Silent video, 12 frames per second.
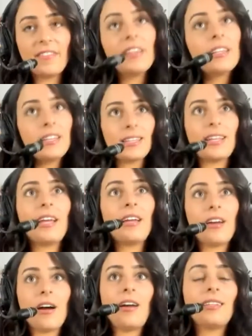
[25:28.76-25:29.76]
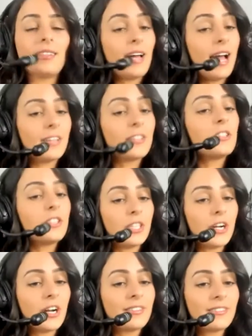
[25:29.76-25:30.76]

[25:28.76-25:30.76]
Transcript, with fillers: feeling that I got Wait, last year.